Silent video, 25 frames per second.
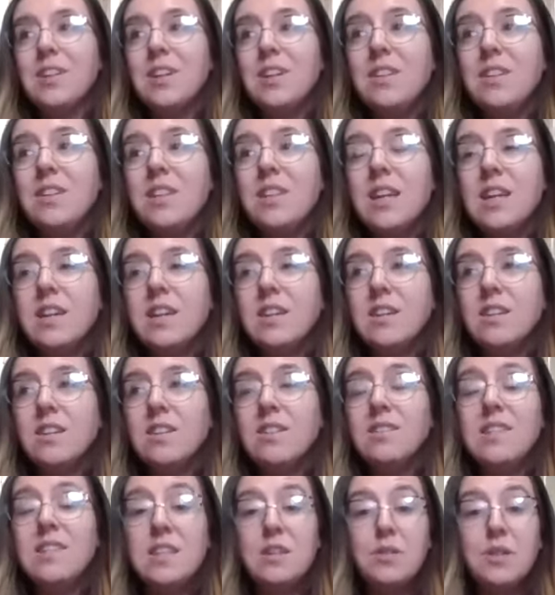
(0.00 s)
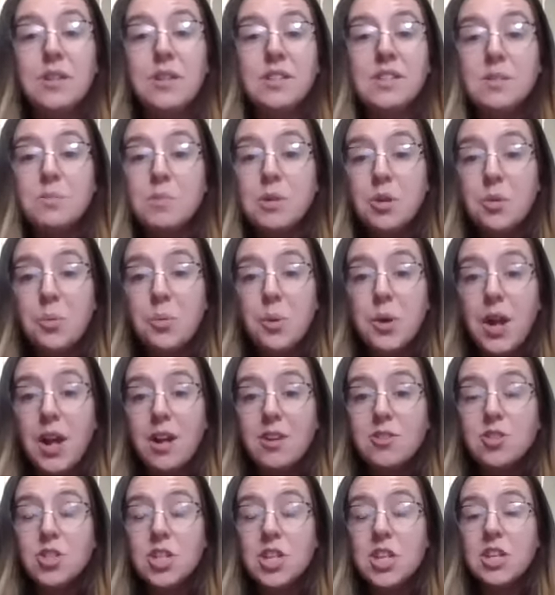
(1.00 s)
their decrease in milk
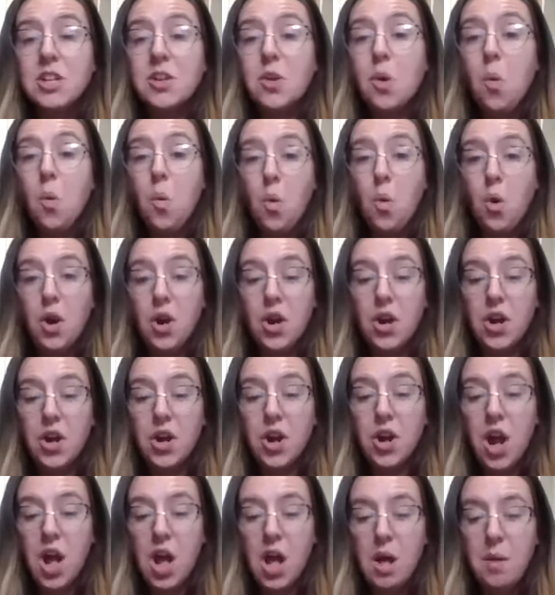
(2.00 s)
production, or